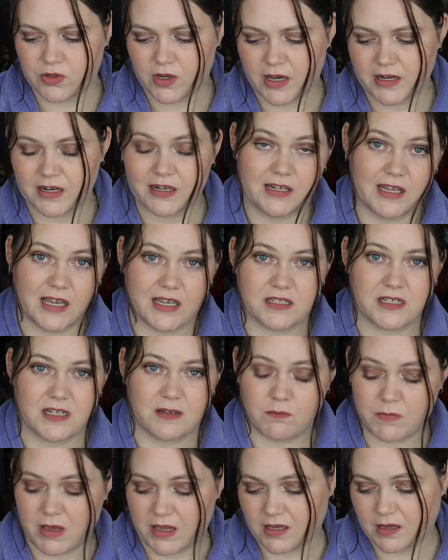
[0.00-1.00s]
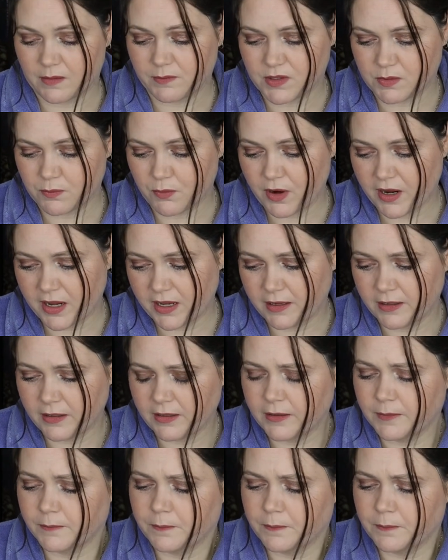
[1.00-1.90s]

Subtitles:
Nighter Lasting Makeup Spray.